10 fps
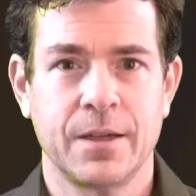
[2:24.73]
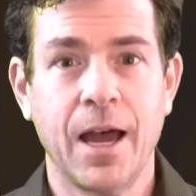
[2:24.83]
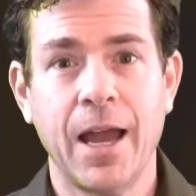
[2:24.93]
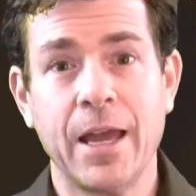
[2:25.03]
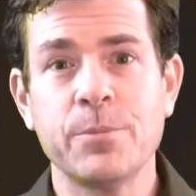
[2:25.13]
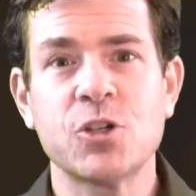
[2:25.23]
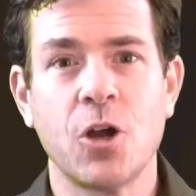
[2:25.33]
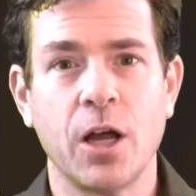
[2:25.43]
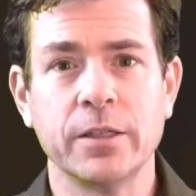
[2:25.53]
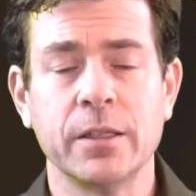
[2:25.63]
Hi, I'm
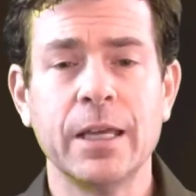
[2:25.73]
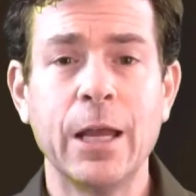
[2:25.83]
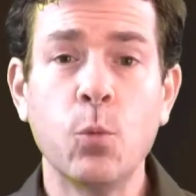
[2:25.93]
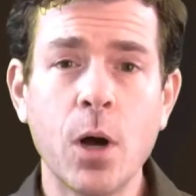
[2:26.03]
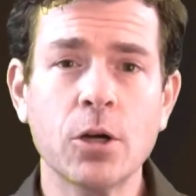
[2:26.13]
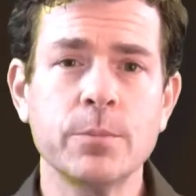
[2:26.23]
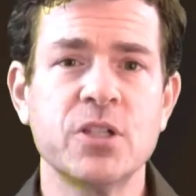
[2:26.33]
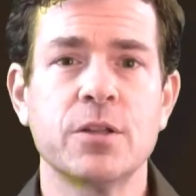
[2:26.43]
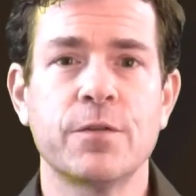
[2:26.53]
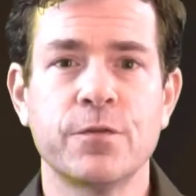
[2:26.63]
Sean, and welcome
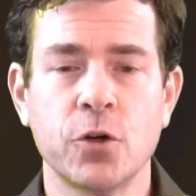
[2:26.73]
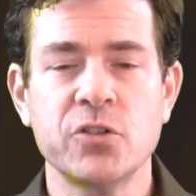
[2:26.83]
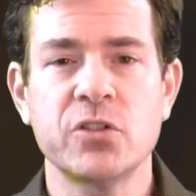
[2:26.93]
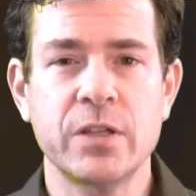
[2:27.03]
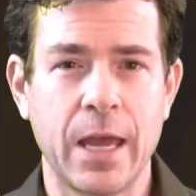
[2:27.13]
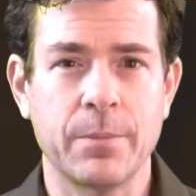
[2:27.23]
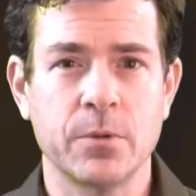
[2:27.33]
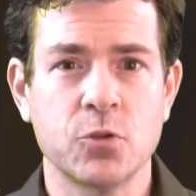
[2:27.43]
to the first step